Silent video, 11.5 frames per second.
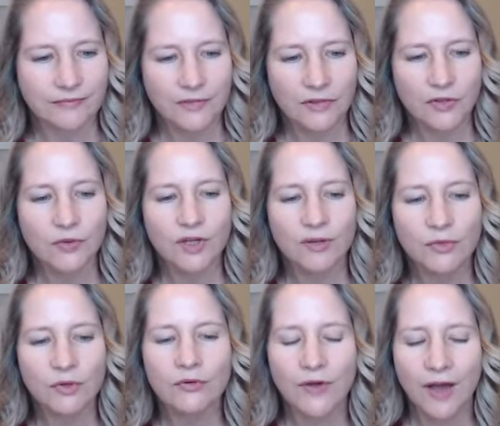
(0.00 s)
You can
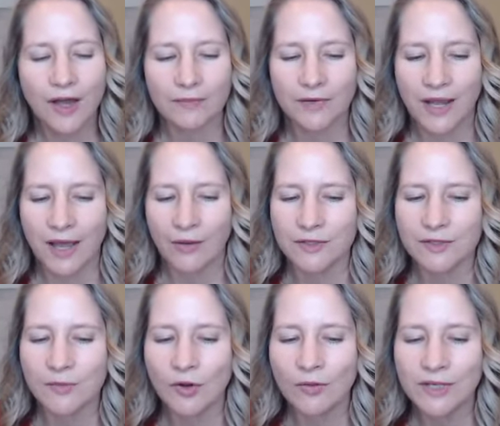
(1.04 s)
move up now.
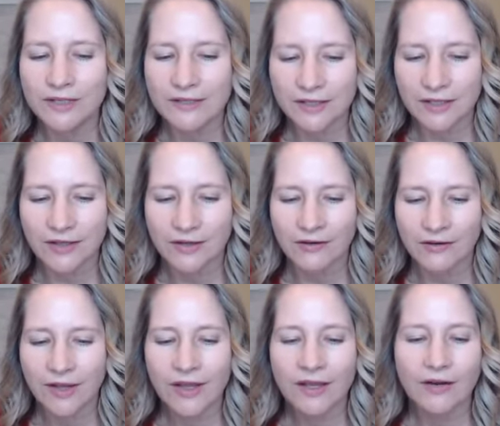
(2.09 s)
This moment is here.
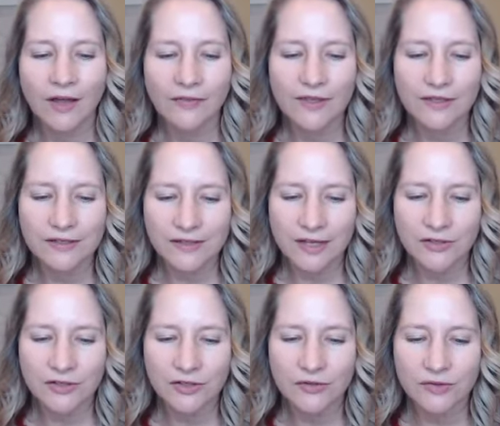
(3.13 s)
Not the
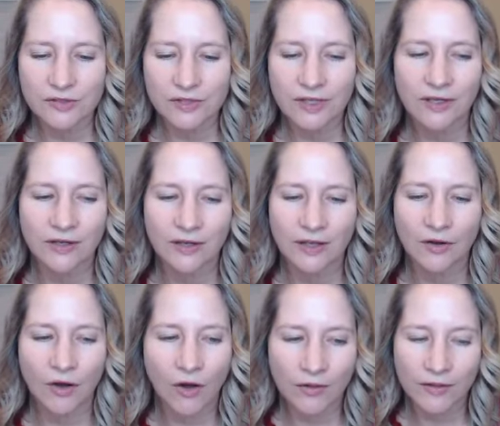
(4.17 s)
ascension you seek
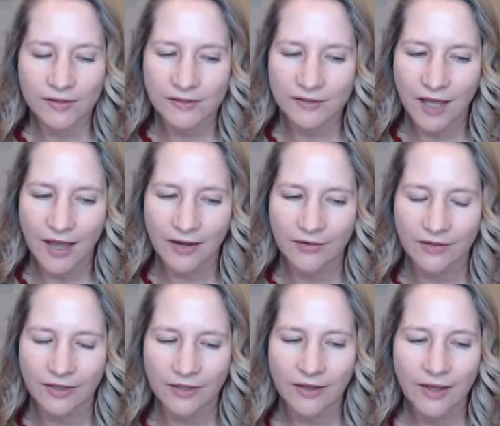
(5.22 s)
in all its
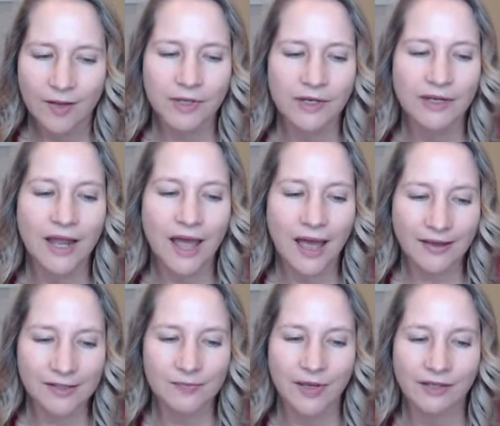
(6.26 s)
entirety, but an
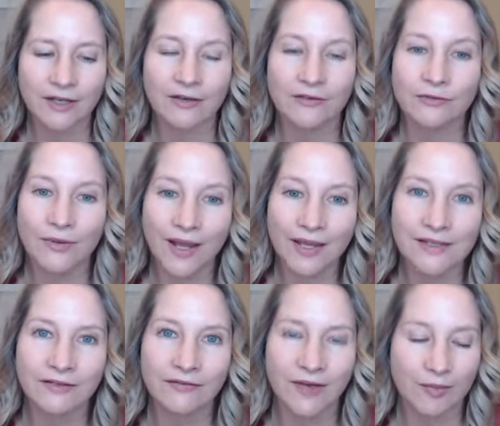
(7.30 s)
aspect of
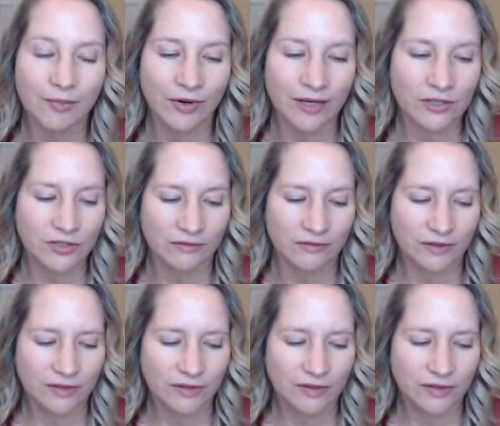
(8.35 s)
rising vibration.